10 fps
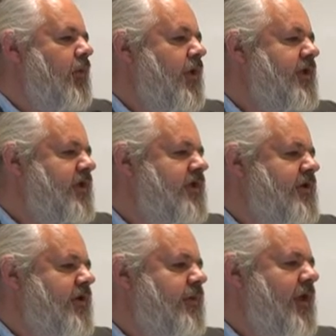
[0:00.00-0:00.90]
When it does
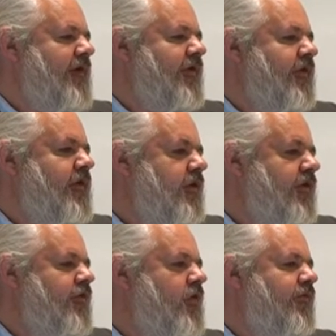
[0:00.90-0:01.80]
so, it will have a
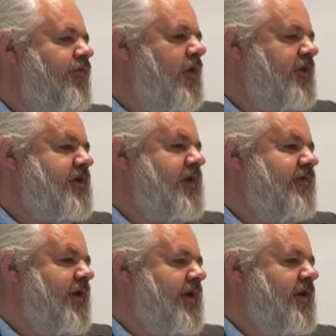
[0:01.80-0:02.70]
uniform velocity
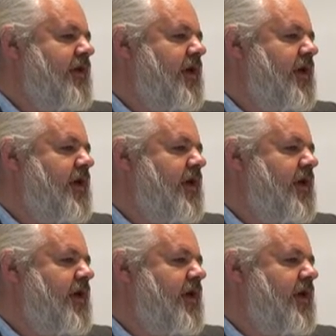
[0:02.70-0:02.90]
v,